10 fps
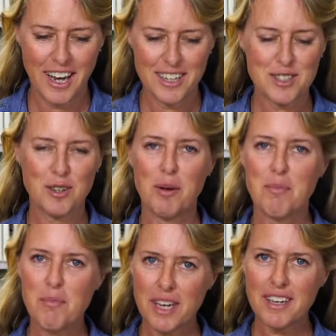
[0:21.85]
So
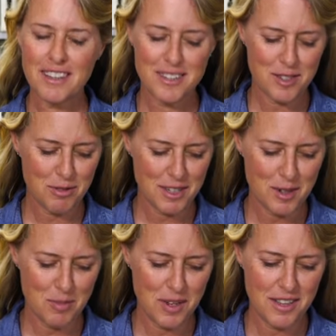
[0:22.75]
I'm making this
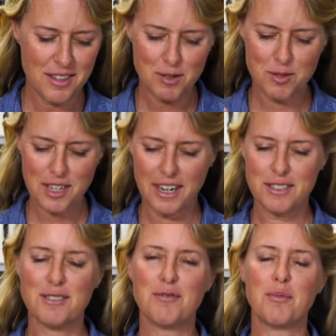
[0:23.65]
recipe. This was
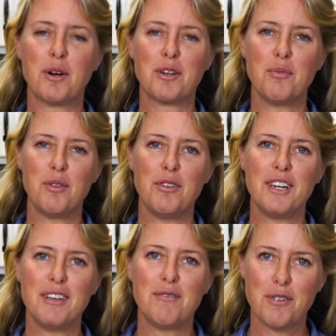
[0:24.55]
actually from our
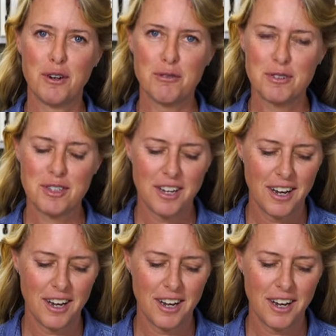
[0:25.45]
community vote.